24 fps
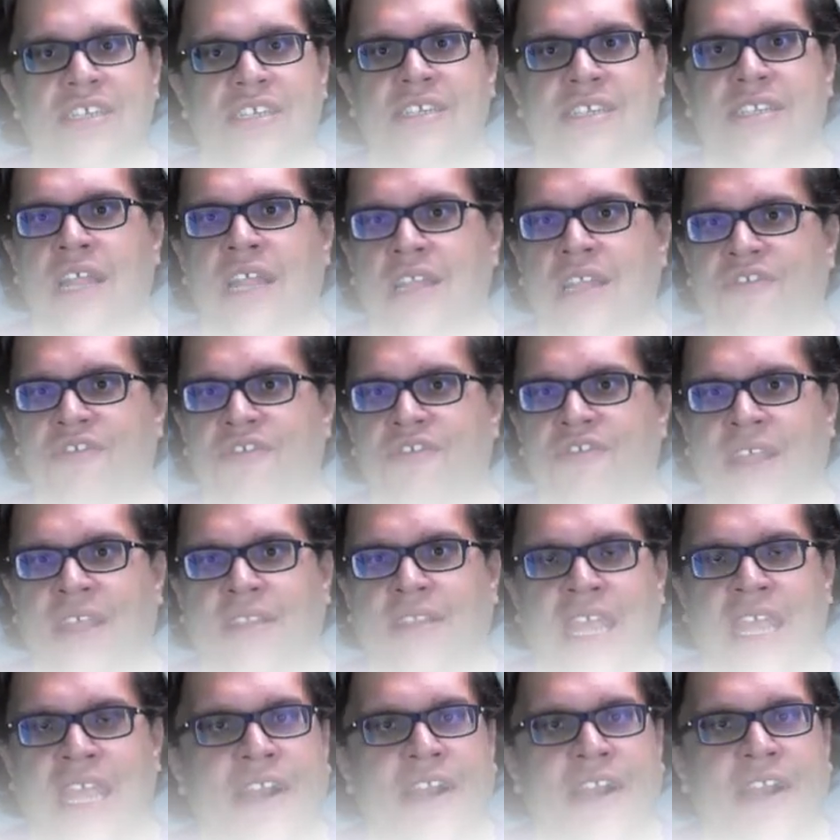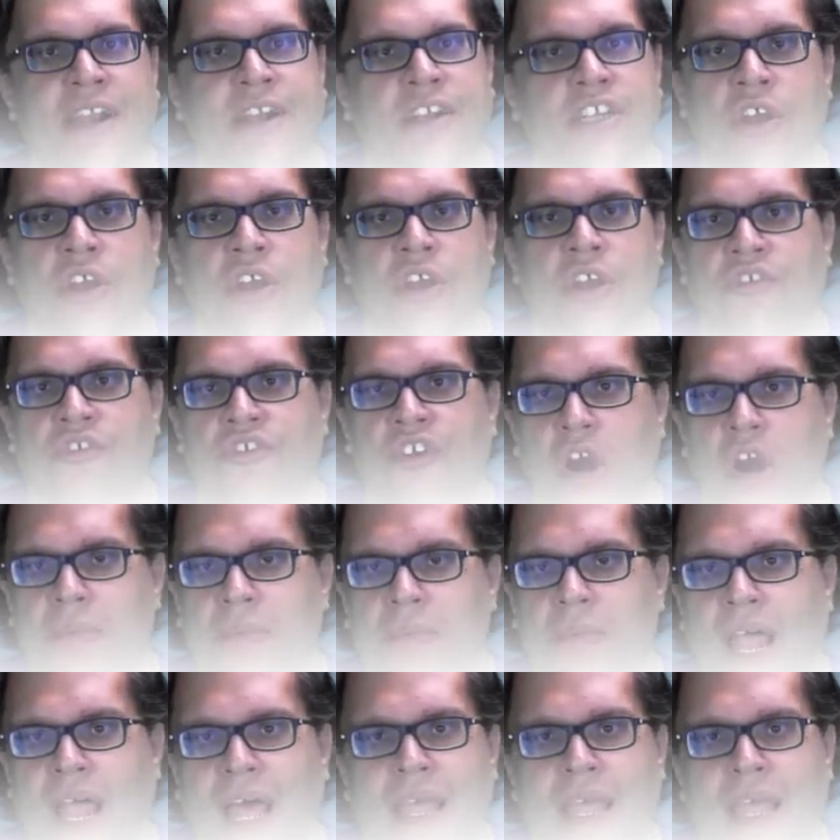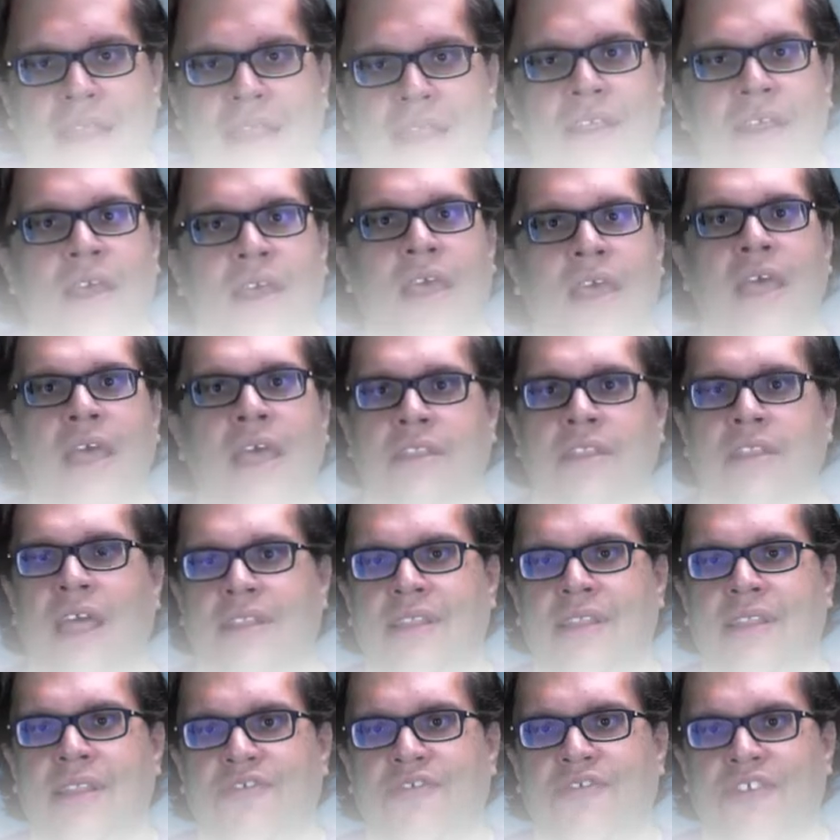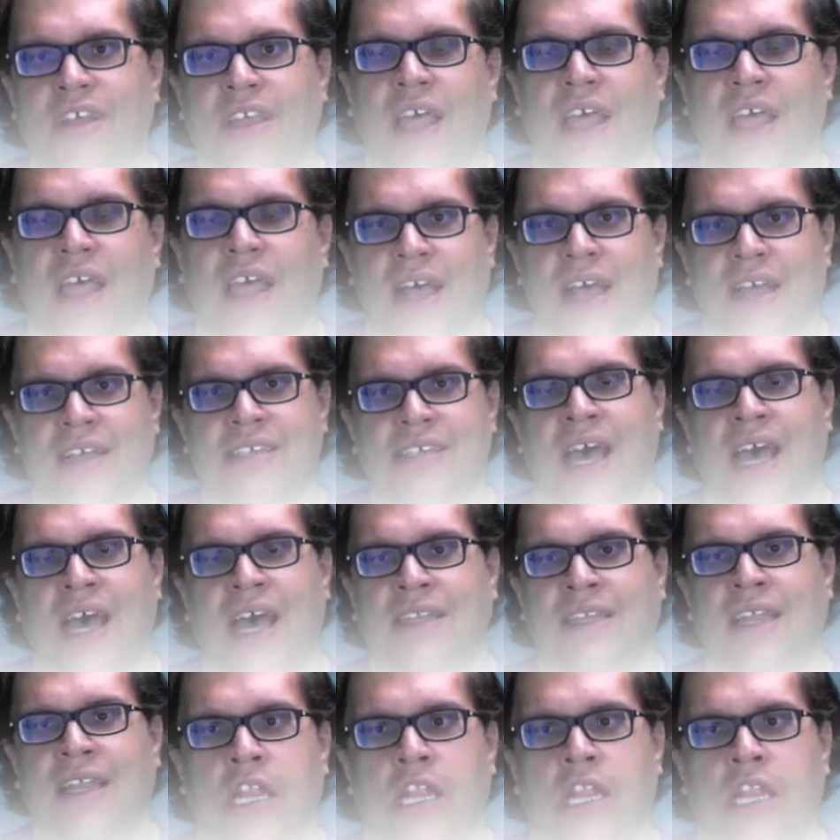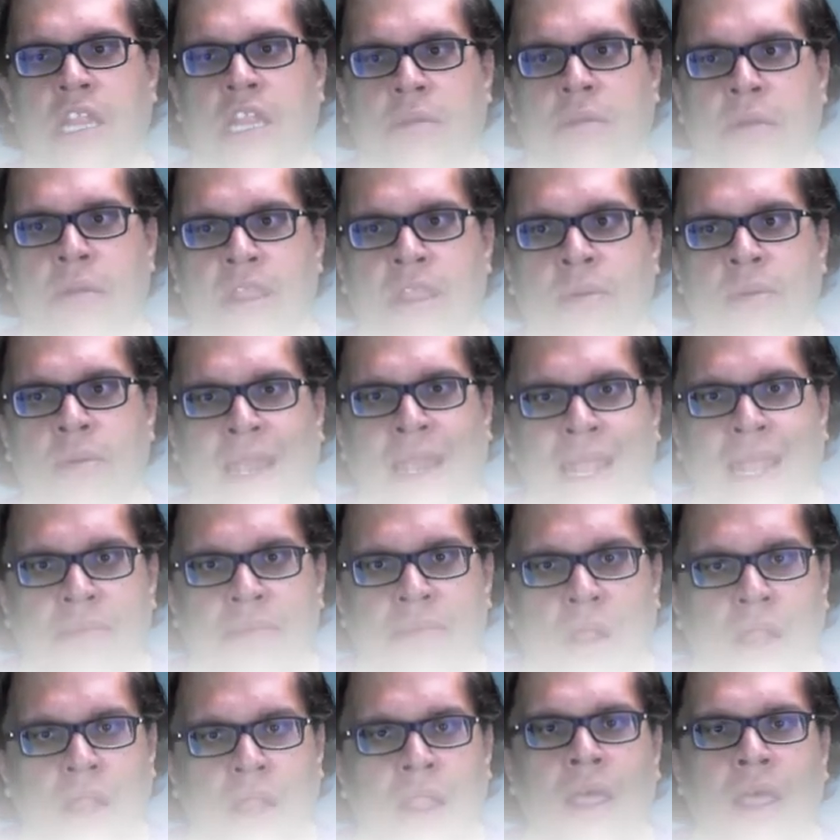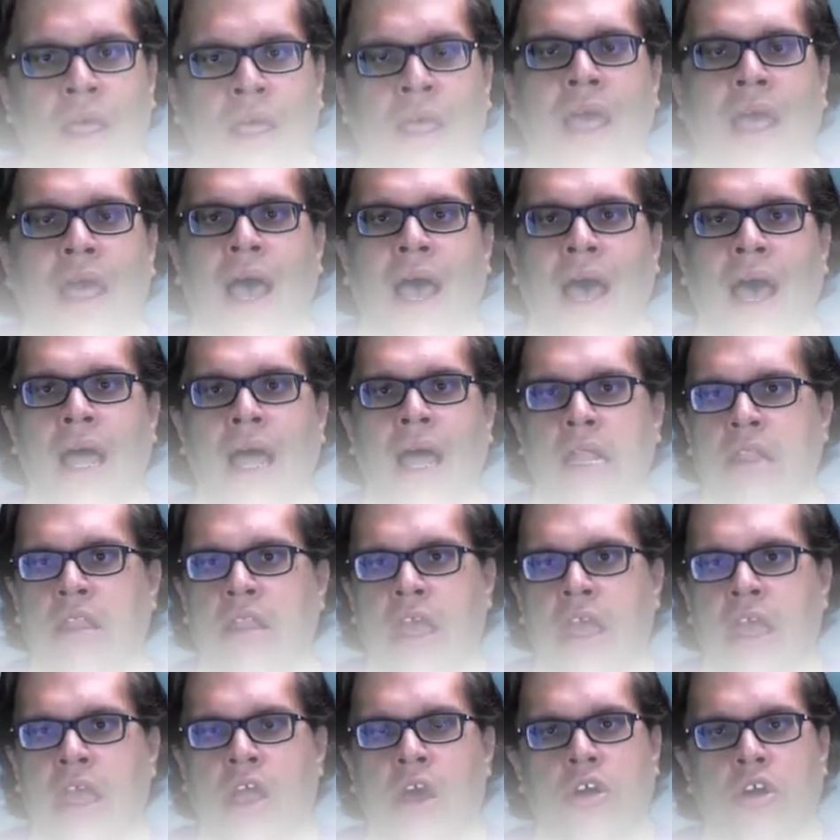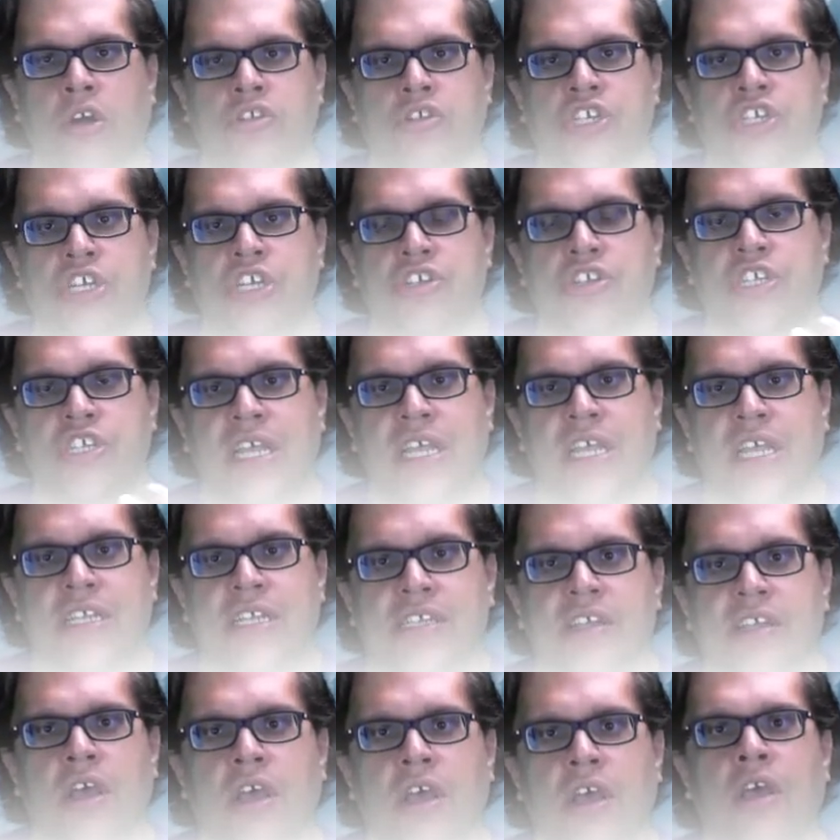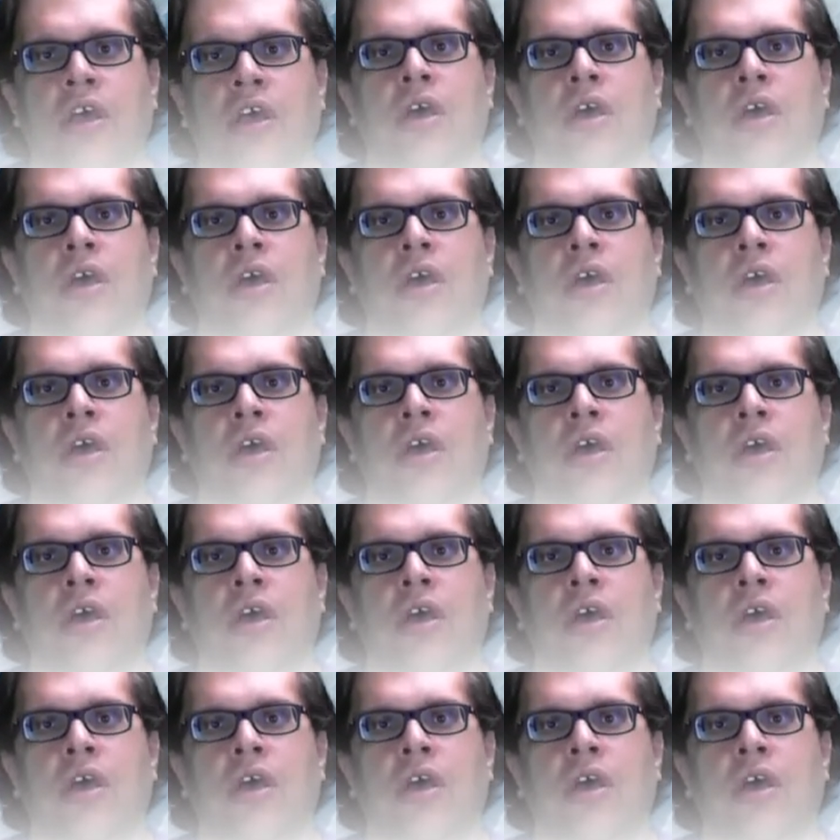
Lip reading: that affect the energy of our planet, that affect us at an individual level, and the consciousness,